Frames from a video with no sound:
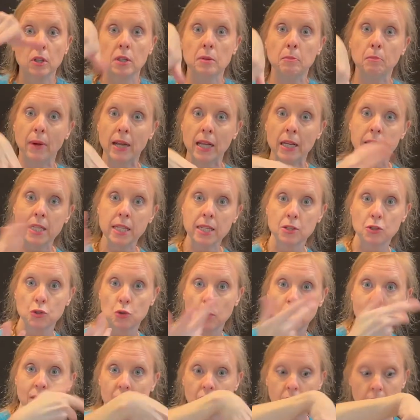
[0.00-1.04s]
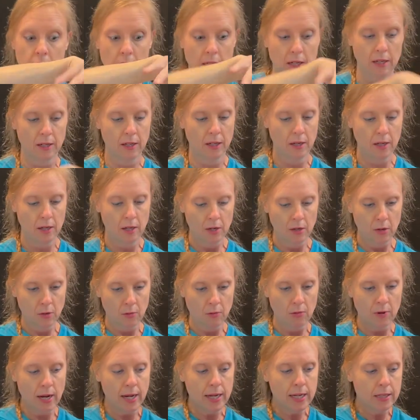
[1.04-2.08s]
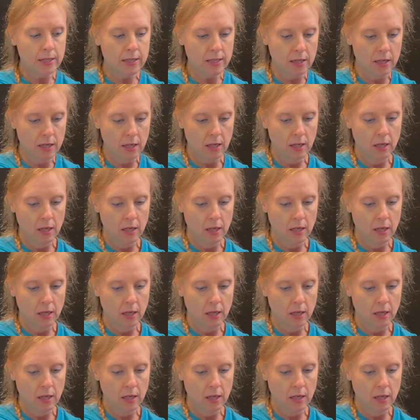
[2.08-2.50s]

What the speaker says: and bendy and twisty, right?